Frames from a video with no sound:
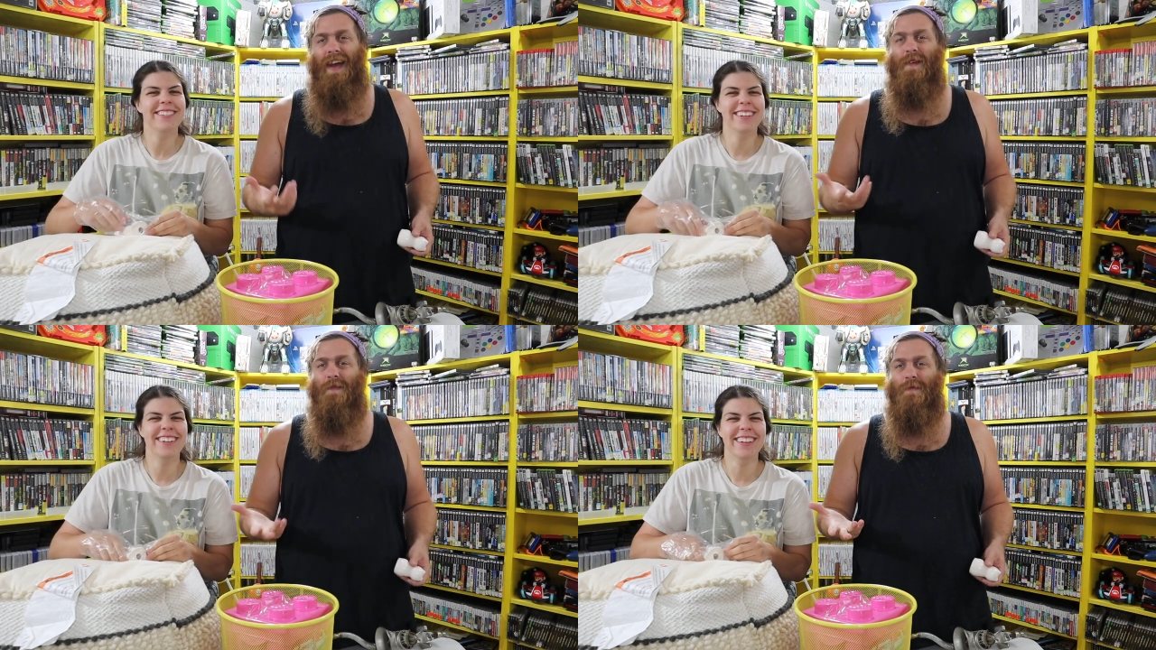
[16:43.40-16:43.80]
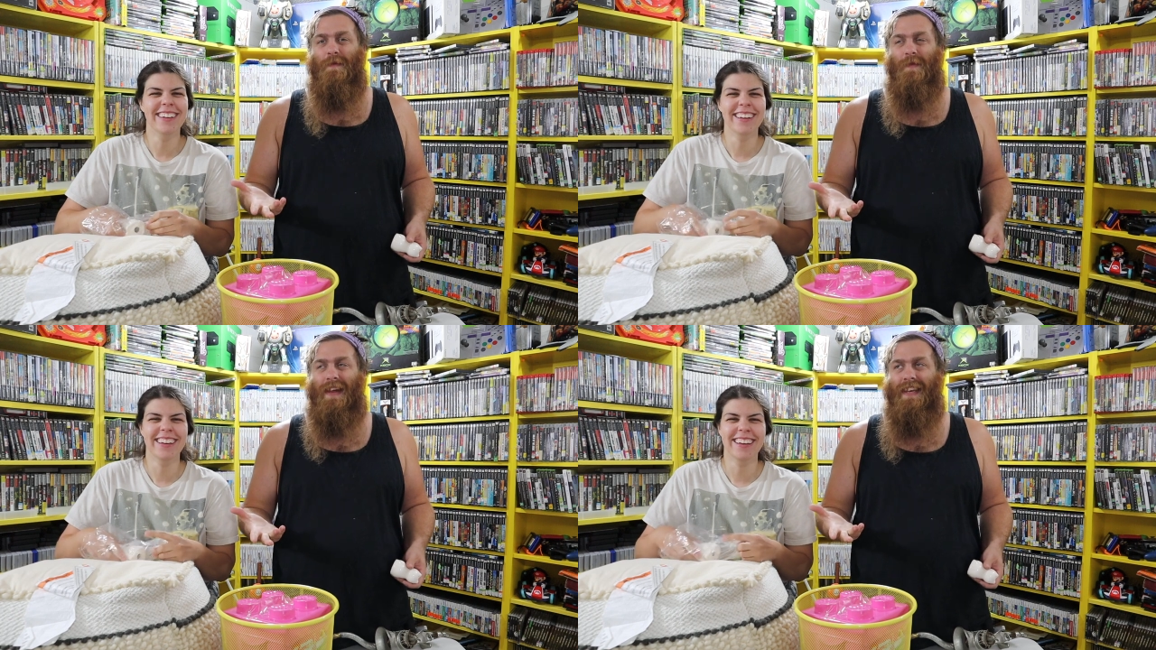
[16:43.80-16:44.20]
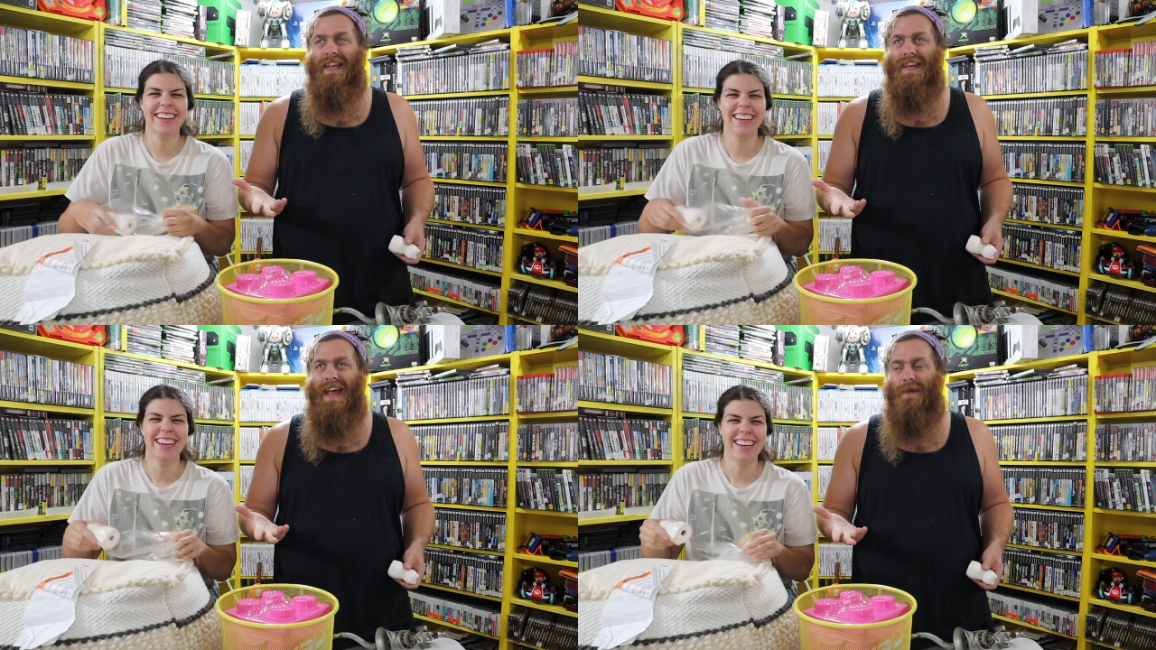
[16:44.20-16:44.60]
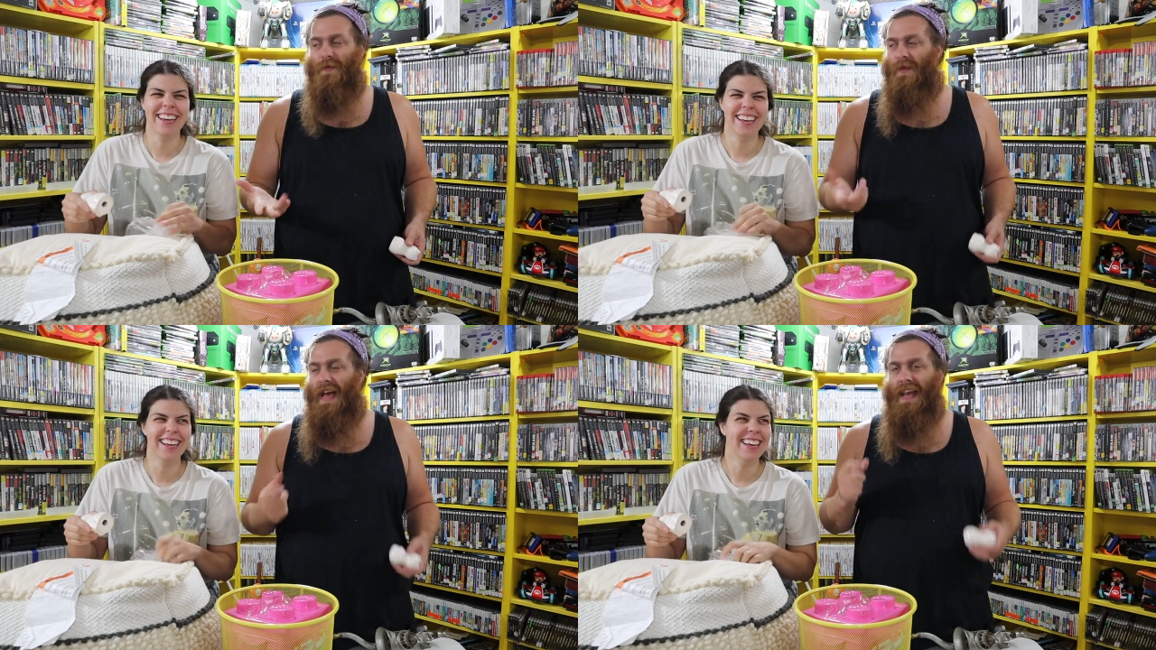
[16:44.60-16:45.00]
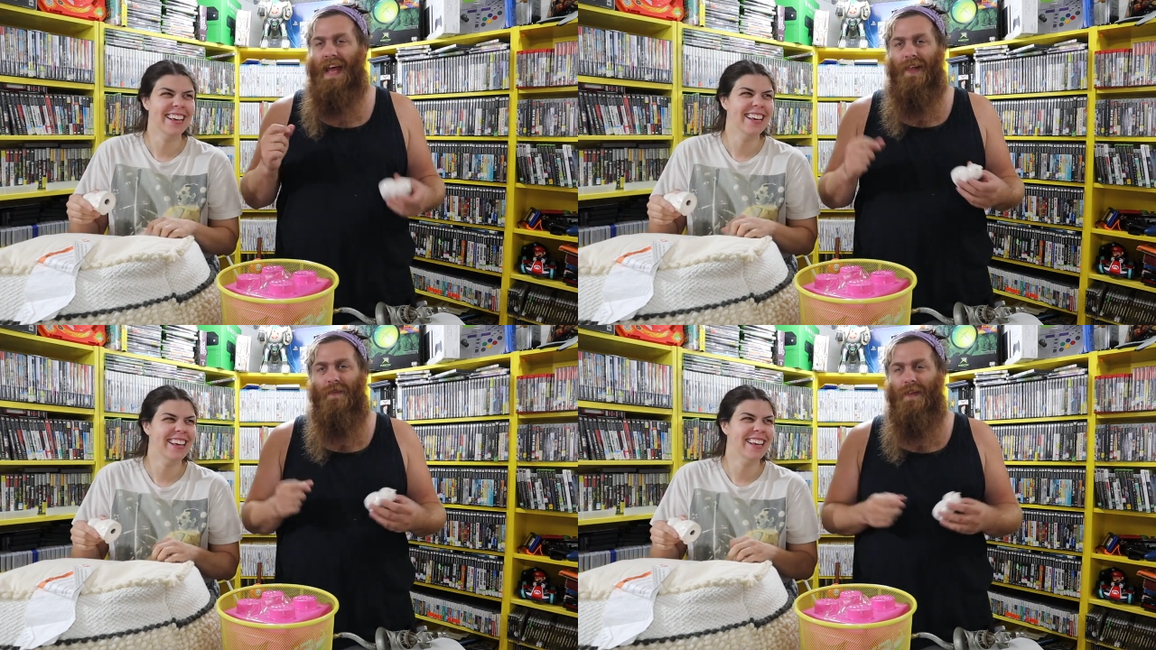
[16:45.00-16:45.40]
Speaker 1: I don't even remember what I did now, but we had
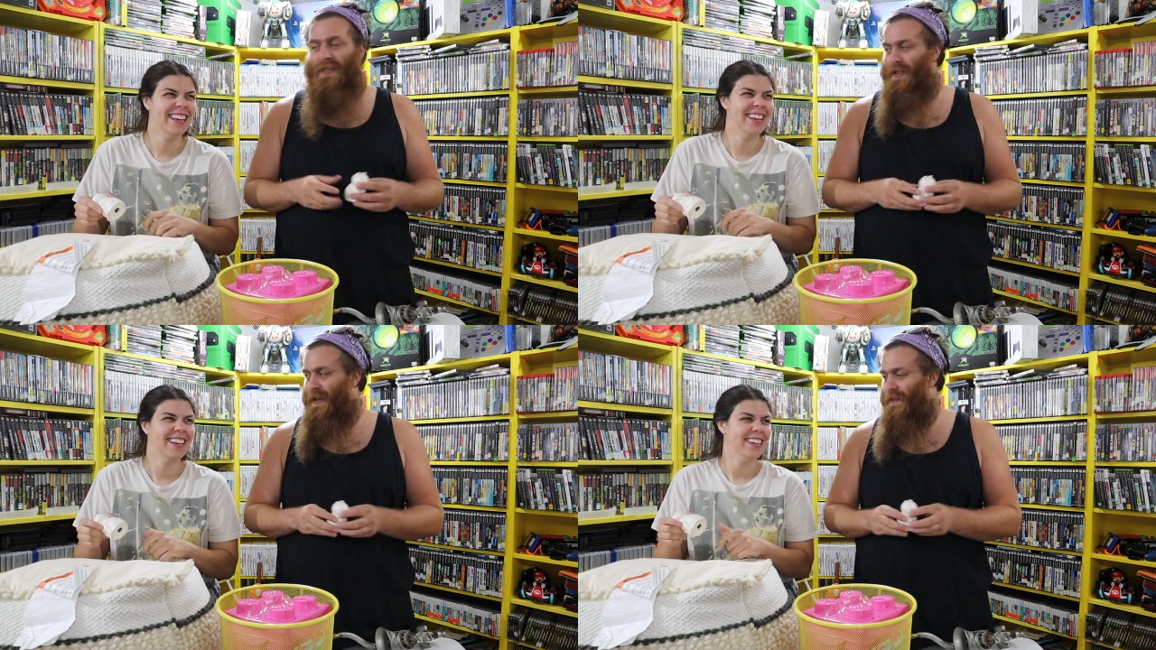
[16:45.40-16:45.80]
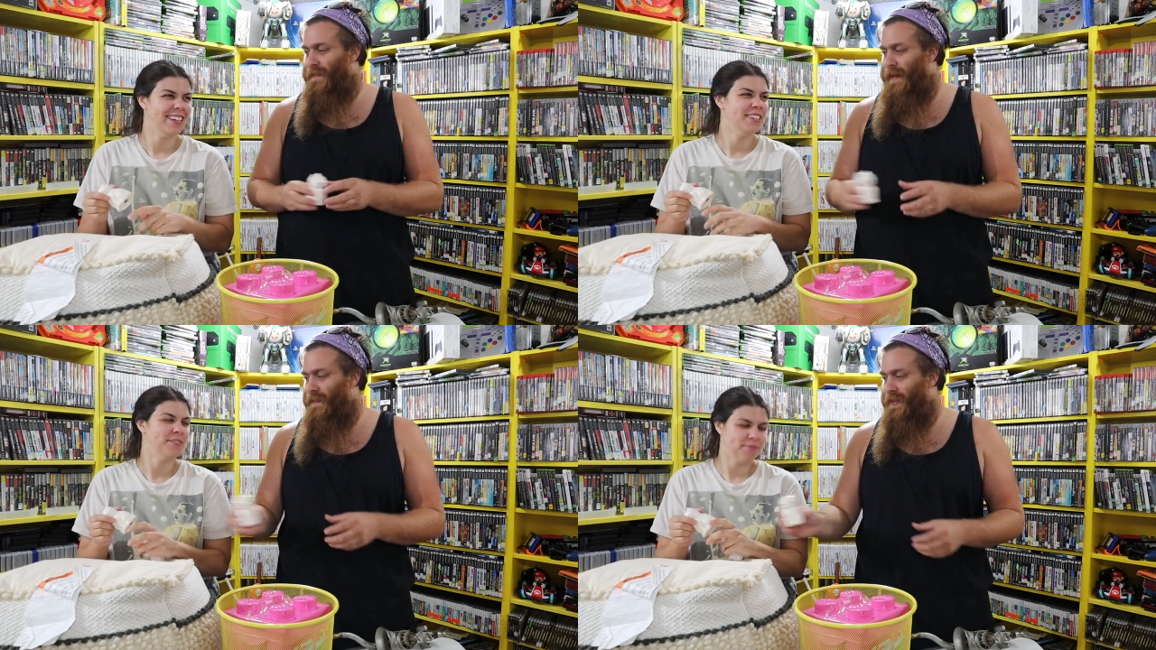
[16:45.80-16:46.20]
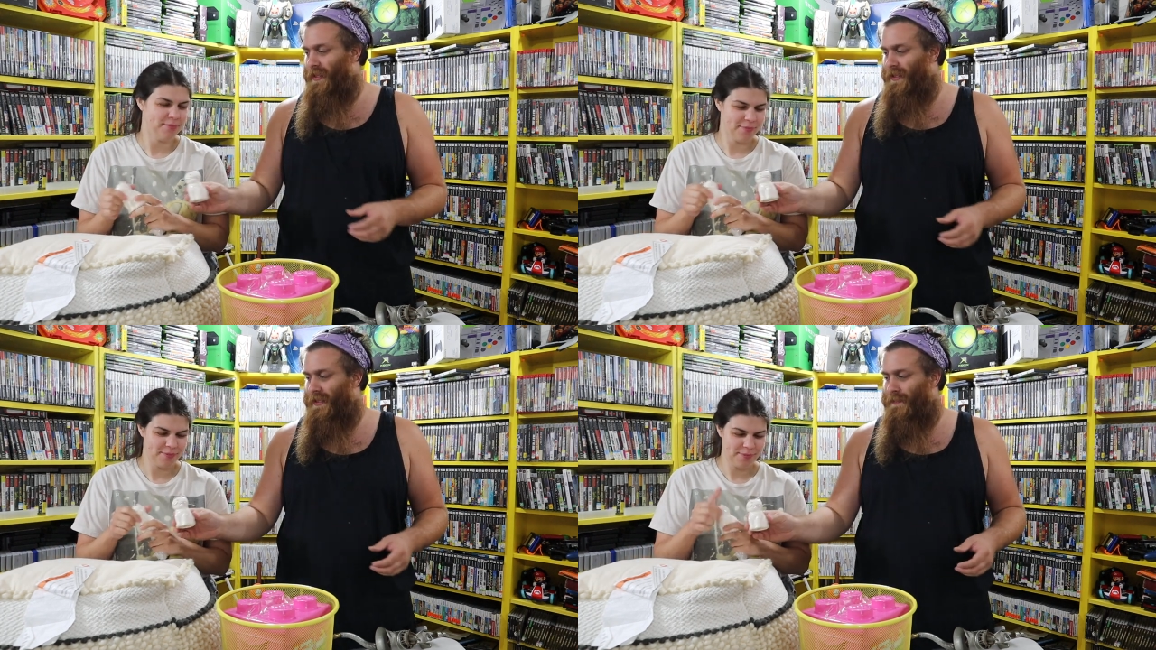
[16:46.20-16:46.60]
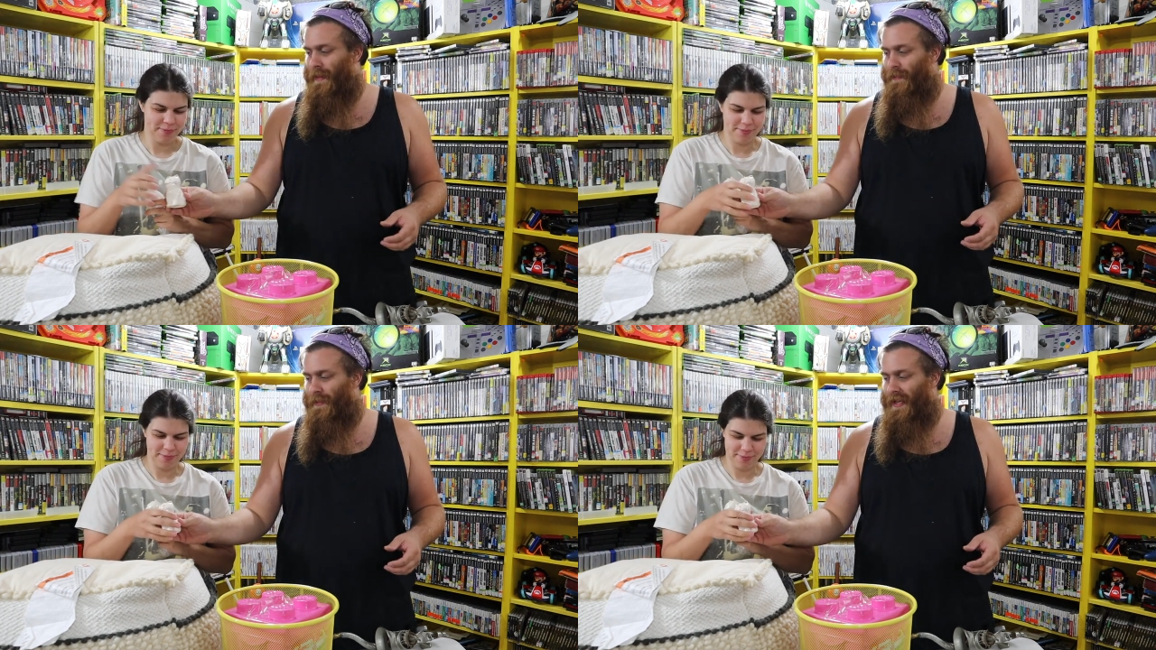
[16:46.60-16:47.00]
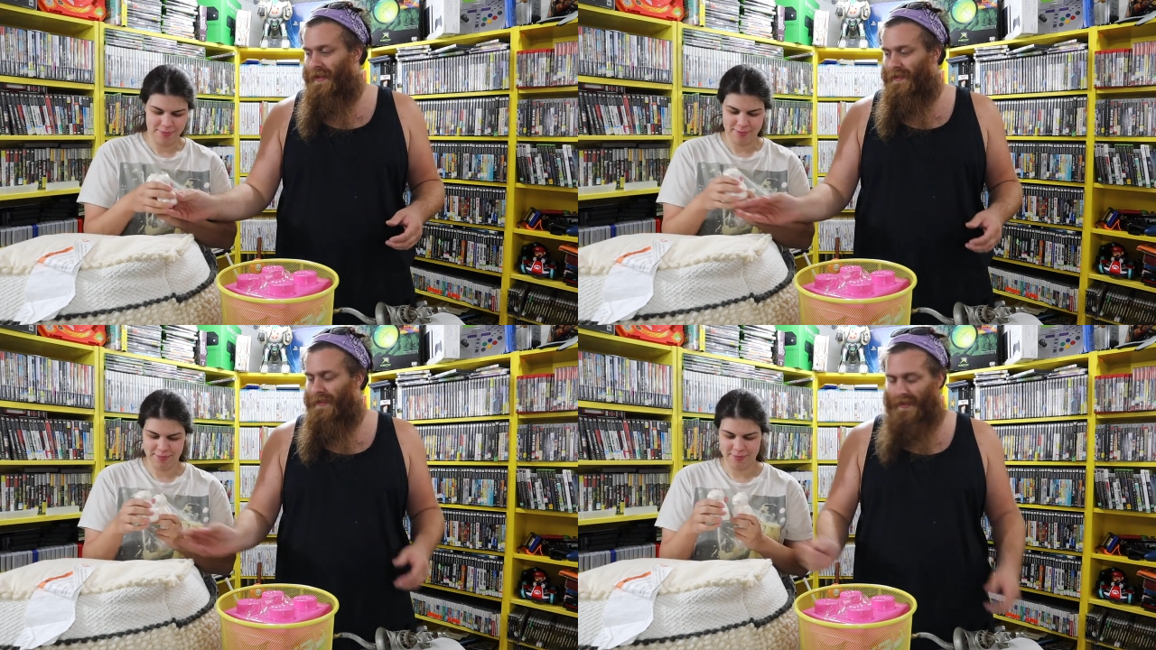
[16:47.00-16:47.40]
elephant salt and pepper pepper
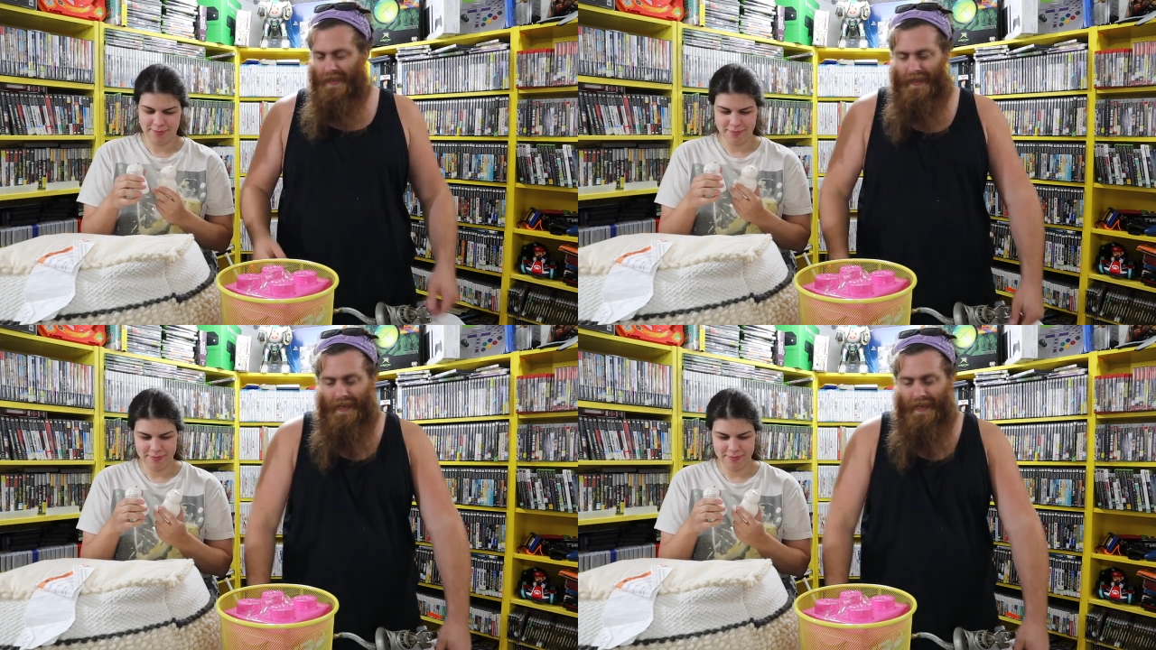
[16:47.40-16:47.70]
shakers